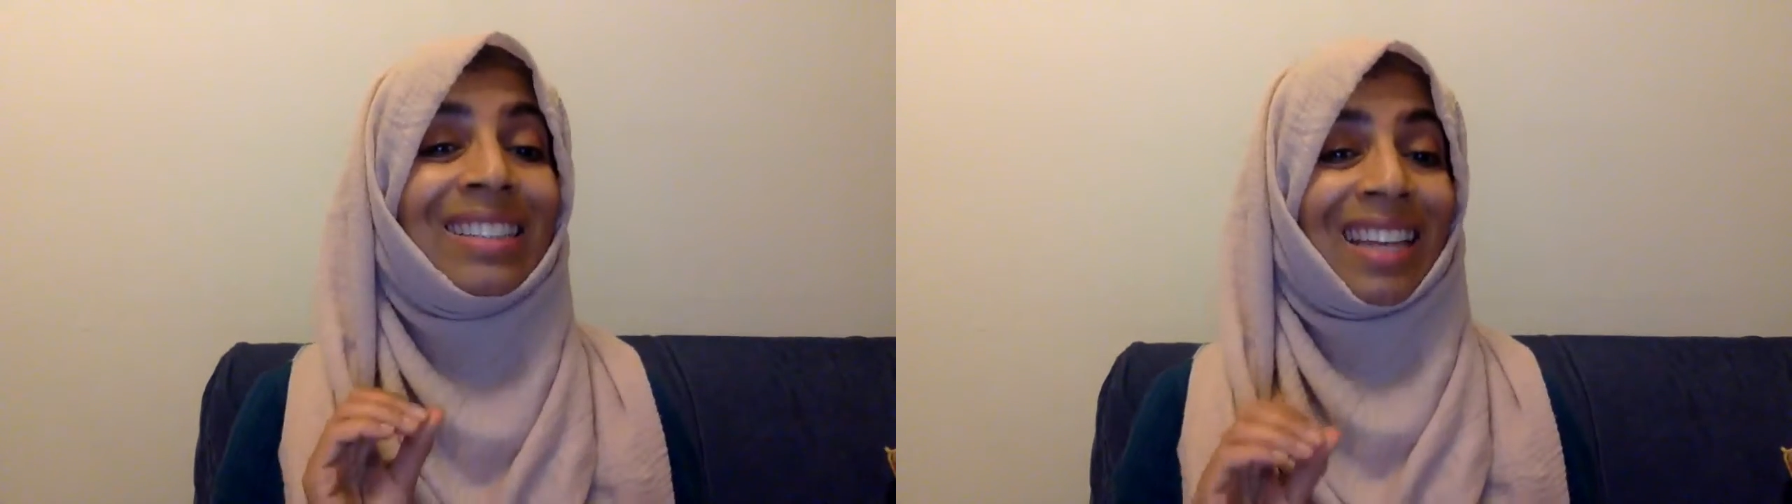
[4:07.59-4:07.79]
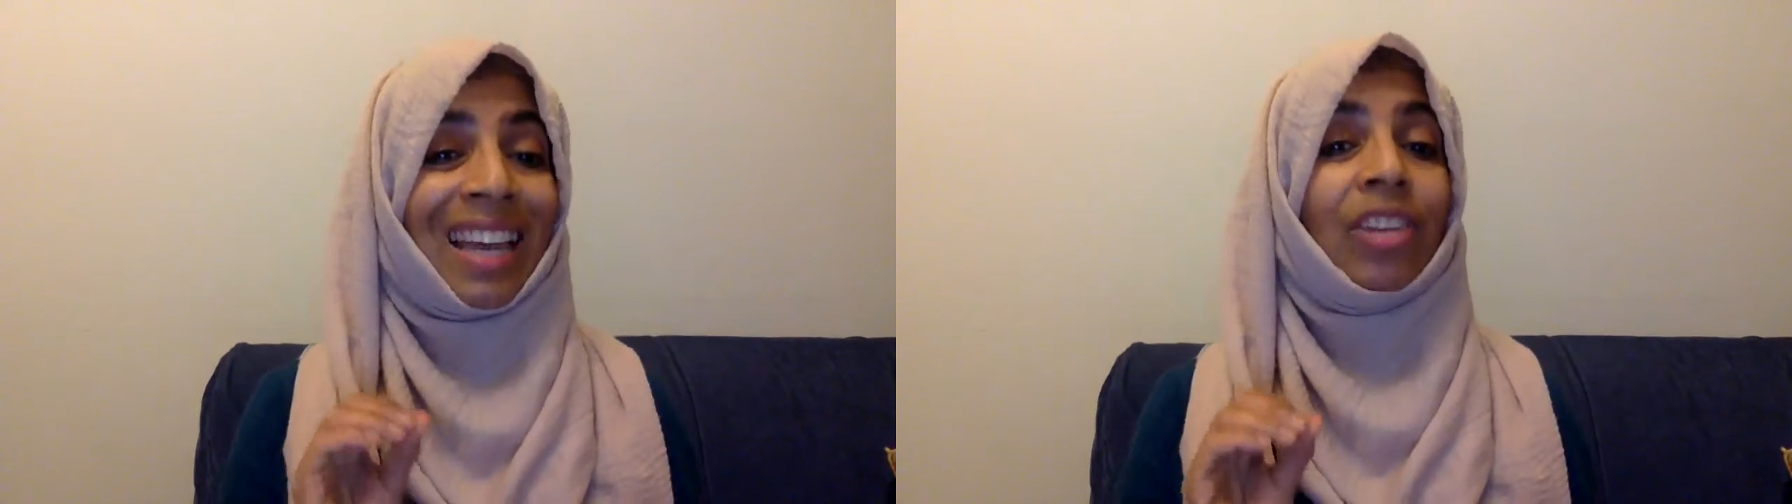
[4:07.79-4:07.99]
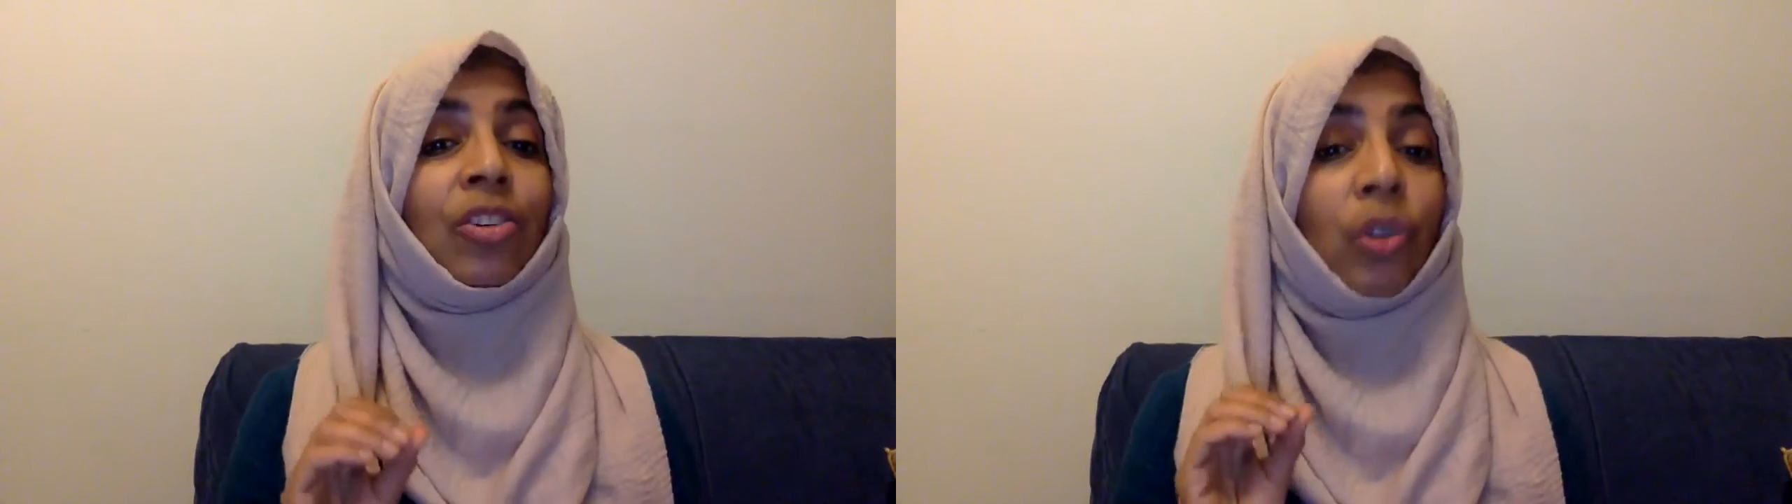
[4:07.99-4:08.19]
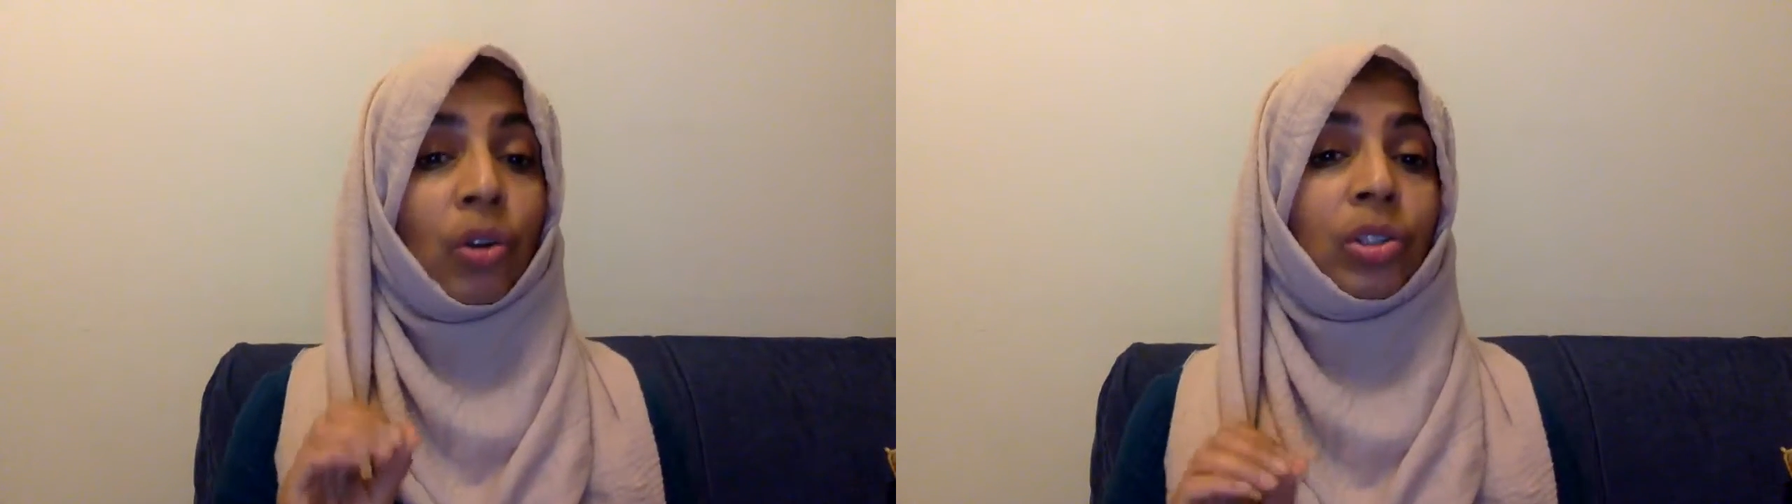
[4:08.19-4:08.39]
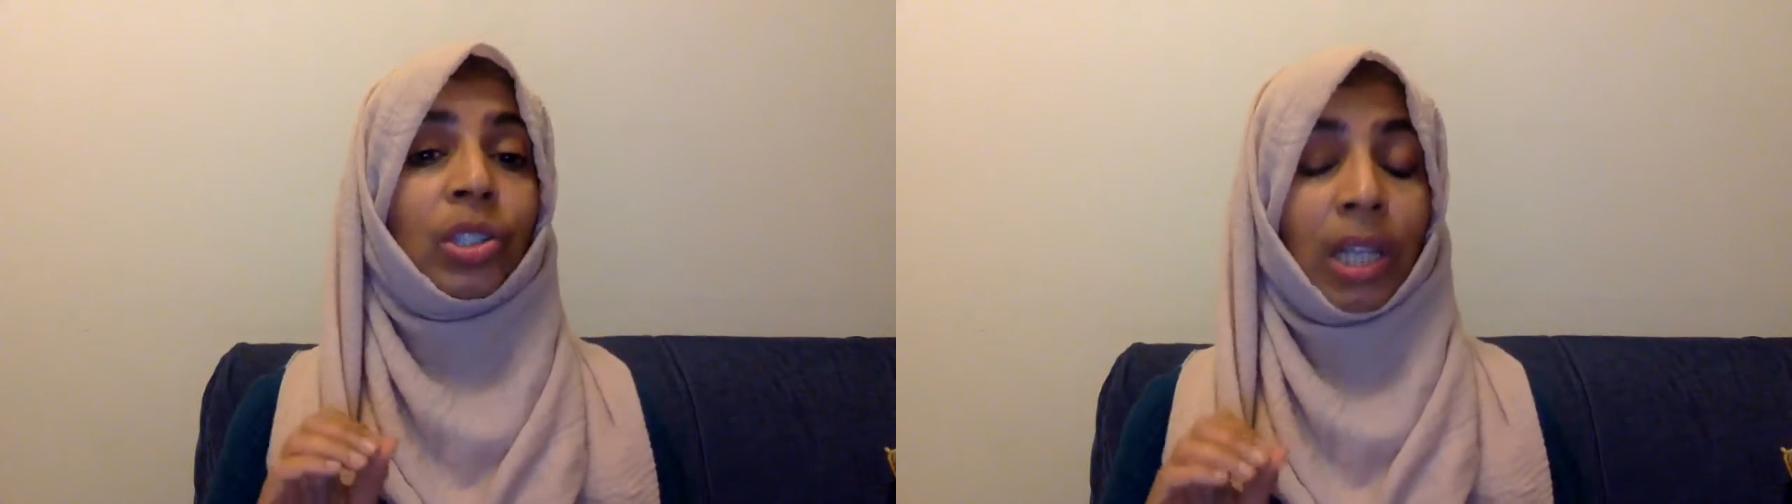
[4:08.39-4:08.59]
tend
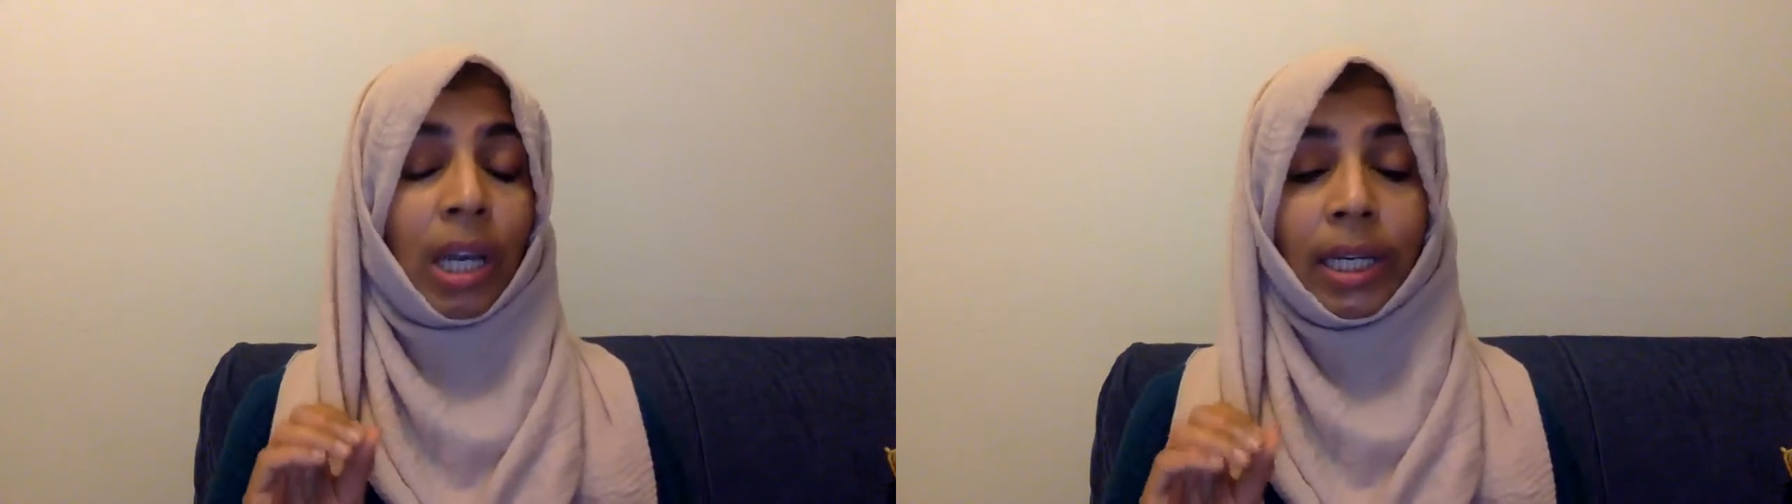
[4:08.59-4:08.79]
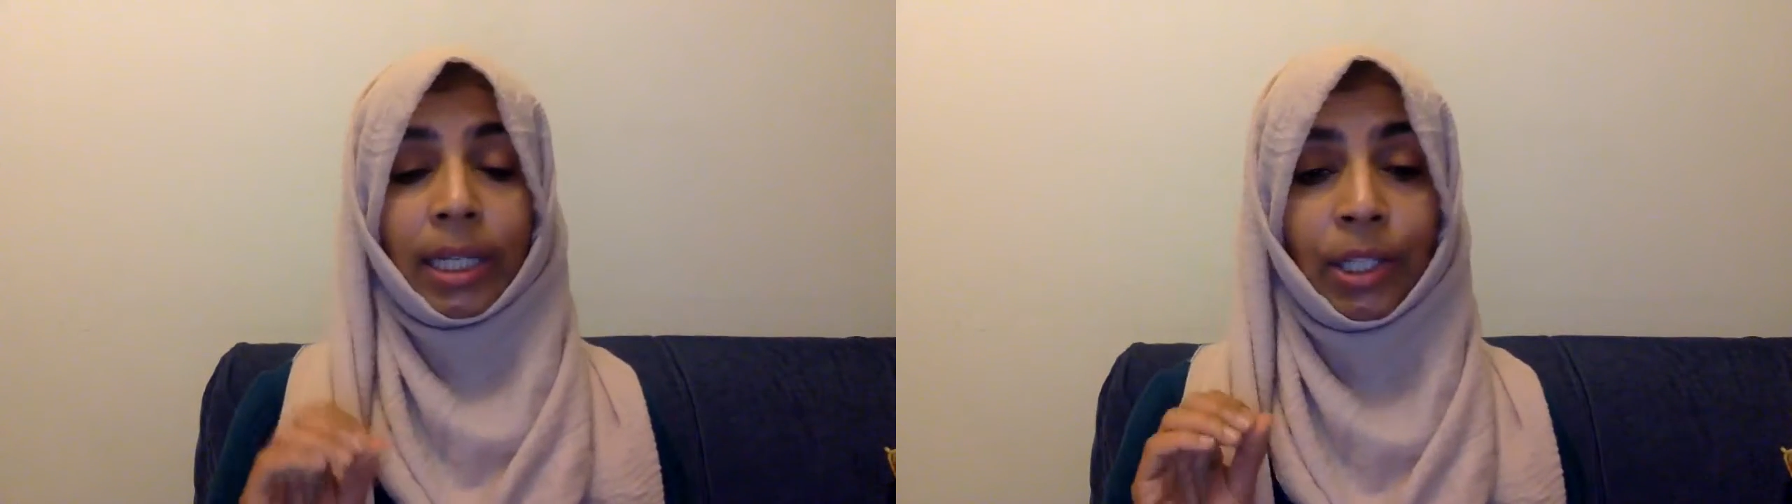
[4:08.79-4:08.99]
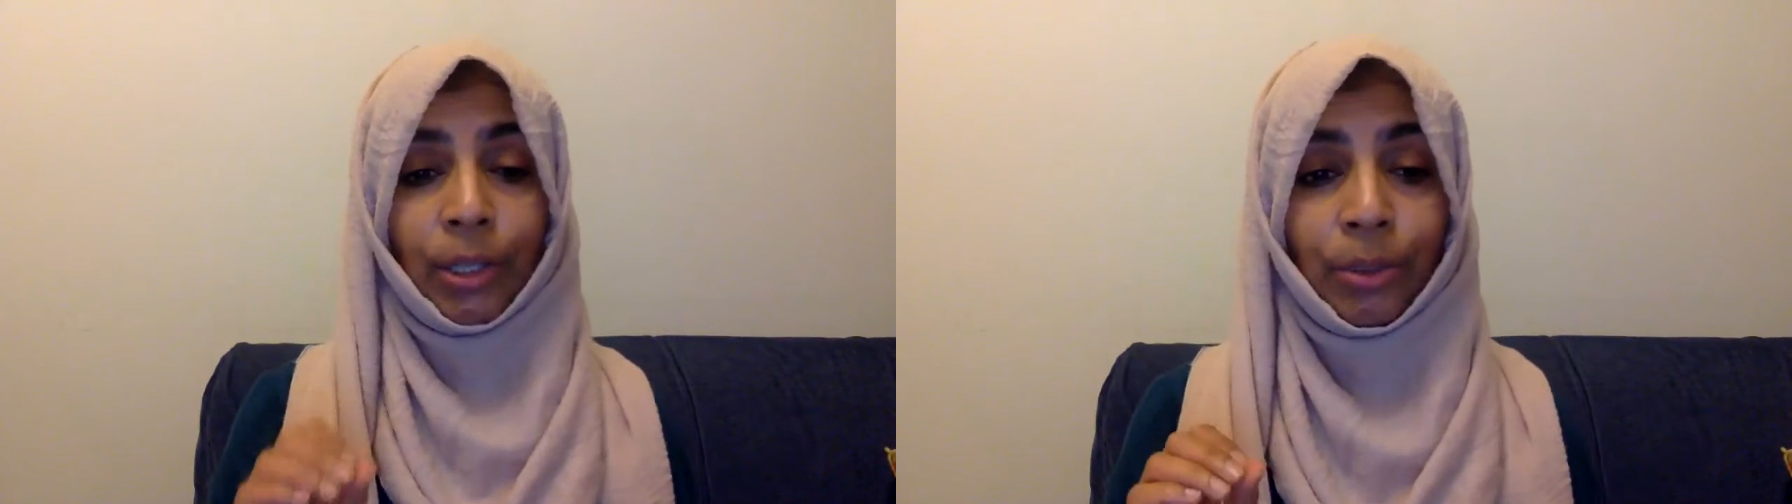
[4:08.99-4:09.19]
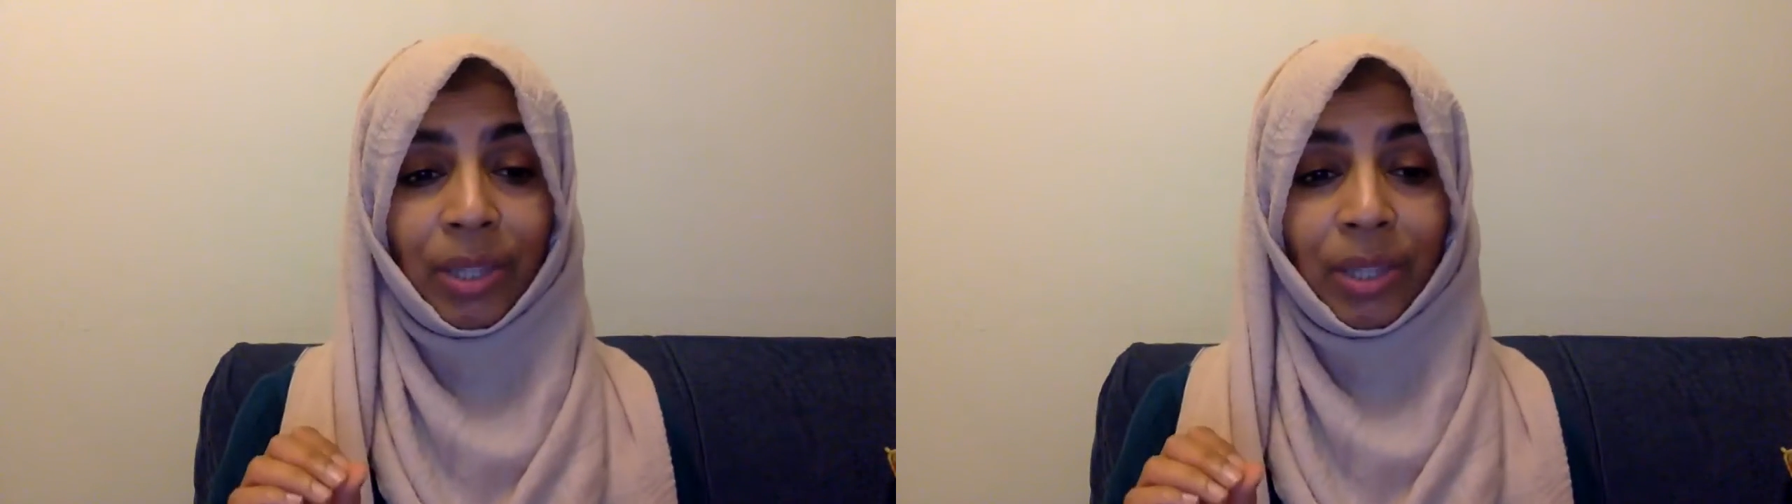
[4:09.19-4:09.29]
not to like new